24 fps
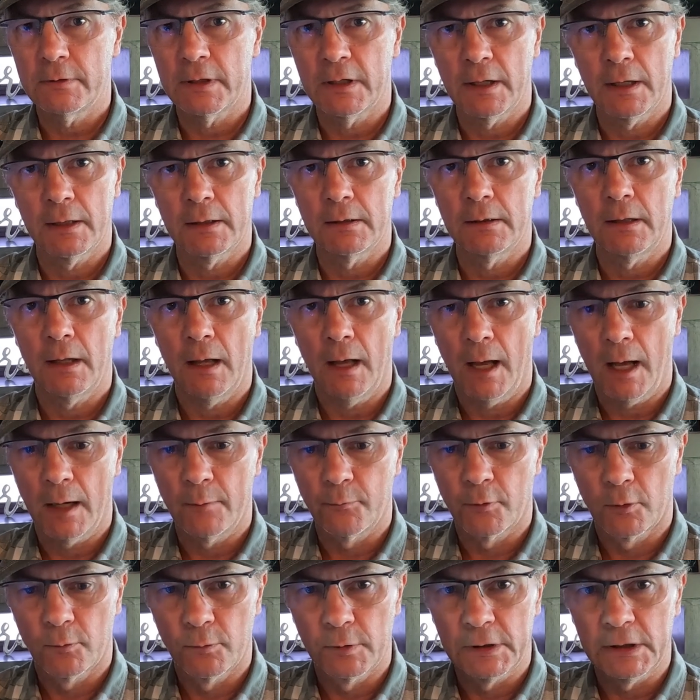Again,
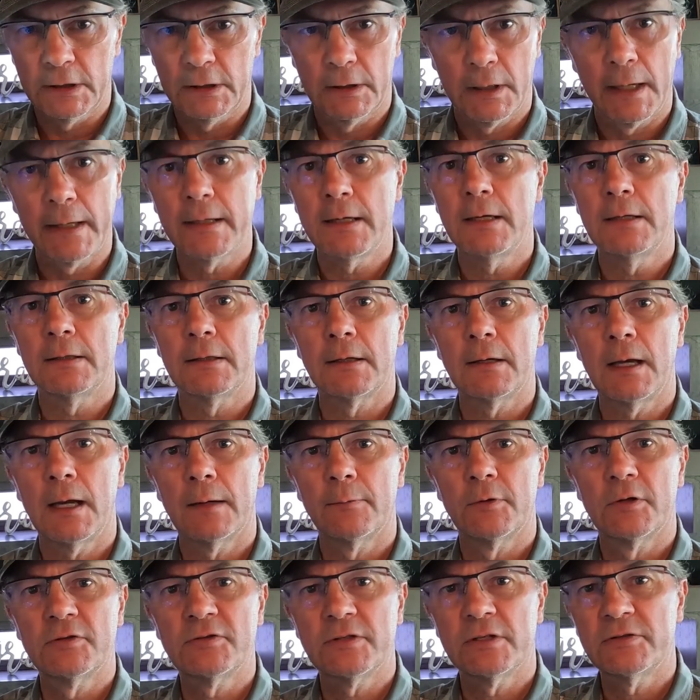we're really liking the
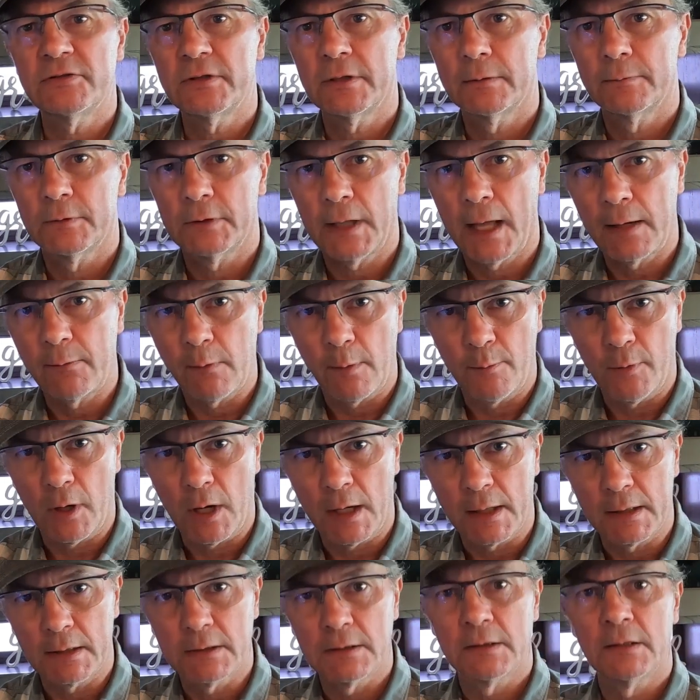camera system. Glad we
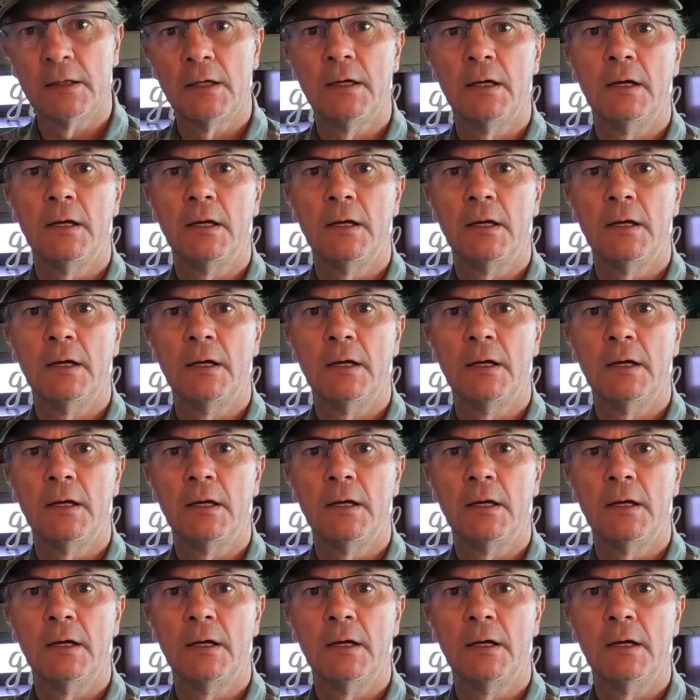bought it.